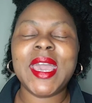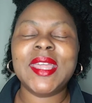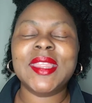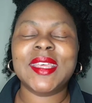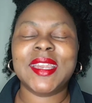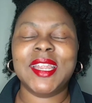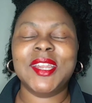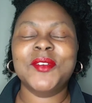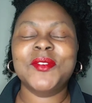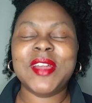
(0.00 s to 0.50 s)

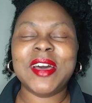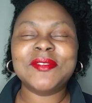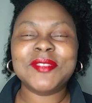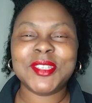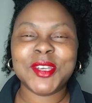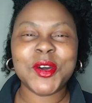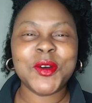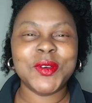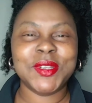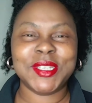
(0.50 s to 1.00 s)
that I don't have to
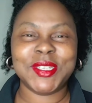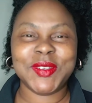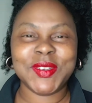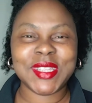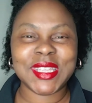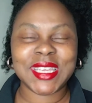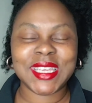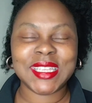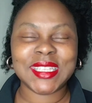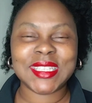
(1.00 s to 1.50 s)
go and do
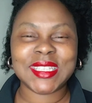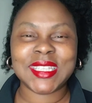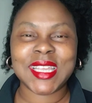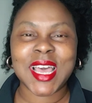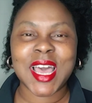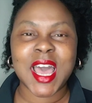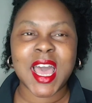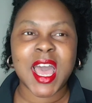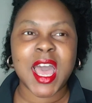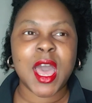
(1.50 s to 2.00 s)
this.
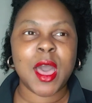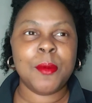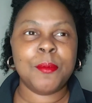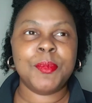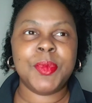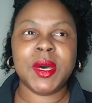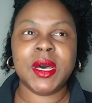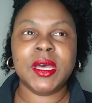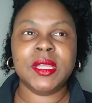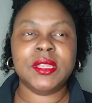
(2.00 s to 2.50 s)

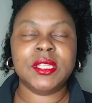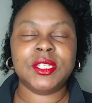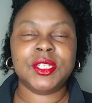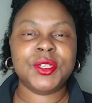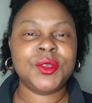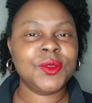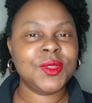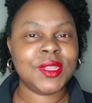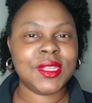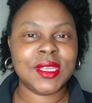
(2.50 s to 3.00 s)
But the
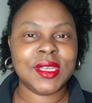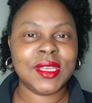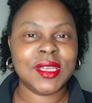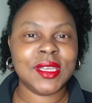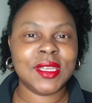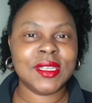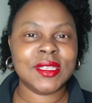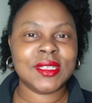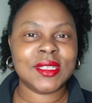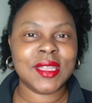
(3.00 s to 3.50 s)
truth
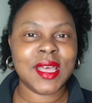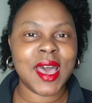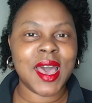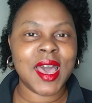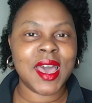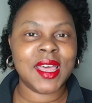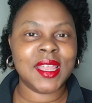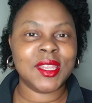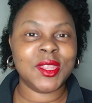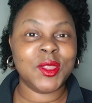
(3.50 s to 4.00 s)
is
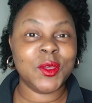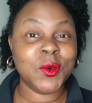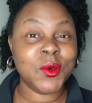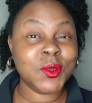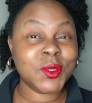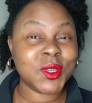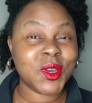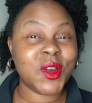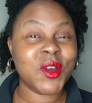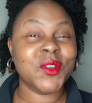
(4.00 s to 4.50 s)
that
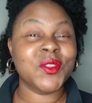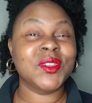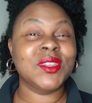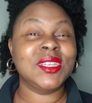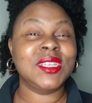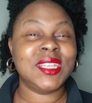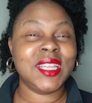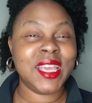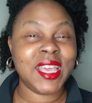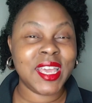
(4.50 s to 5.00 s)
those are the
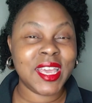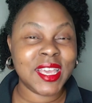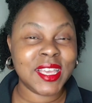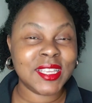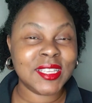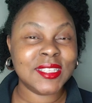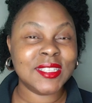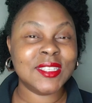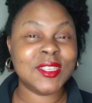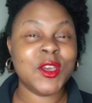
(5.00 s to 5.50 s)

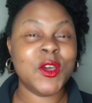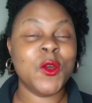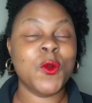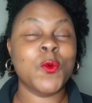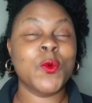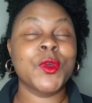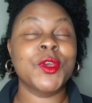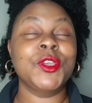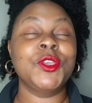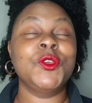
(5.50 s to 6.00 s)
days
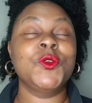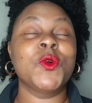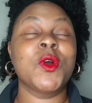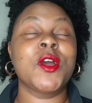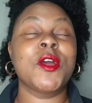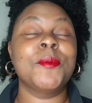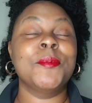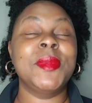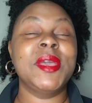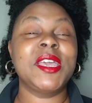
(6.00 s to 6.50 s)
where you
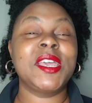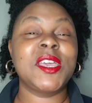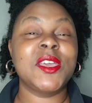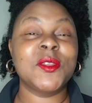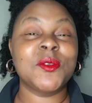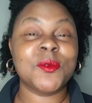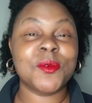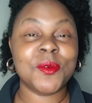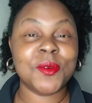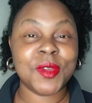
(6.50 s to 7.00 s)
are
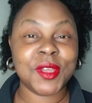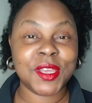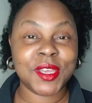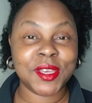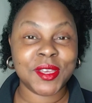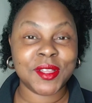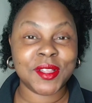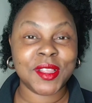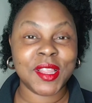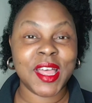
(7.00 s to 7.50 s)
making
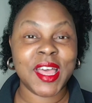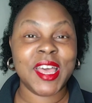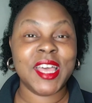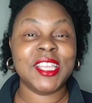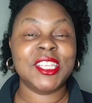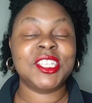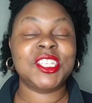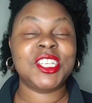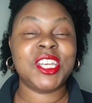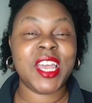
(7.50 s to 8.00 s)
real
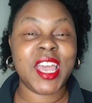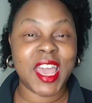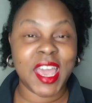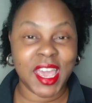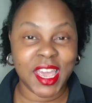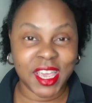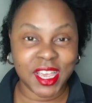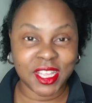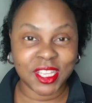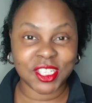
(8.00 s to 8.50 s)

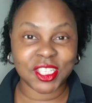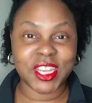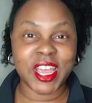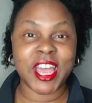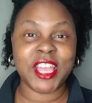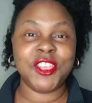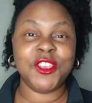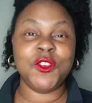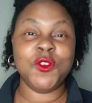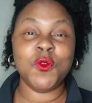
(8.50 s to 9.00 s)
change
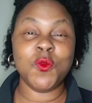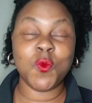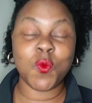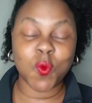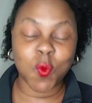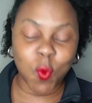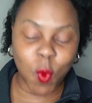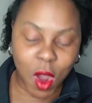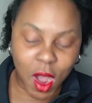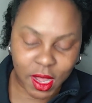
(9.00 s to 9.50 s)
and you
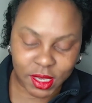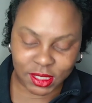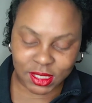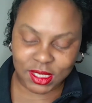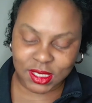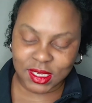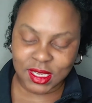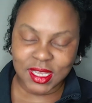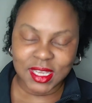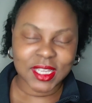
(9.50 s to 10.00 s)

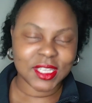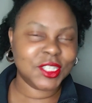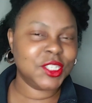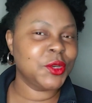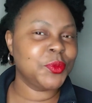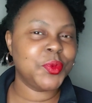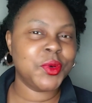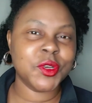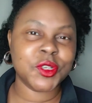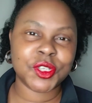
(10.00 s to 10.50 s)
want to
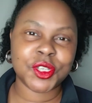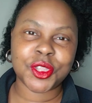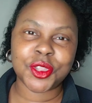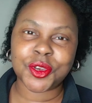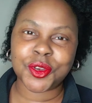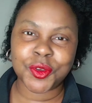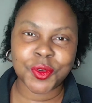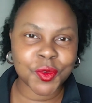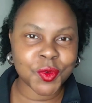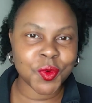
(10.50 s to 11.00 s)
push
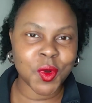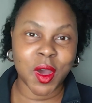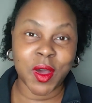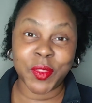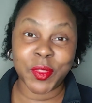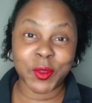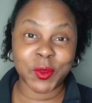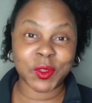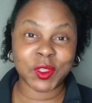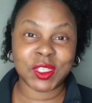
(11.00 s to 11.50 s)
through on
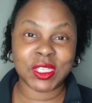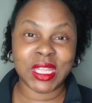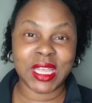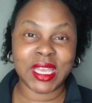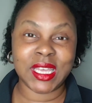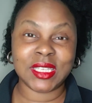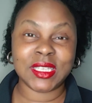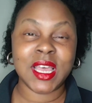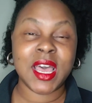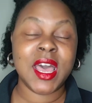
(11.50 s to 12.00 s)
those days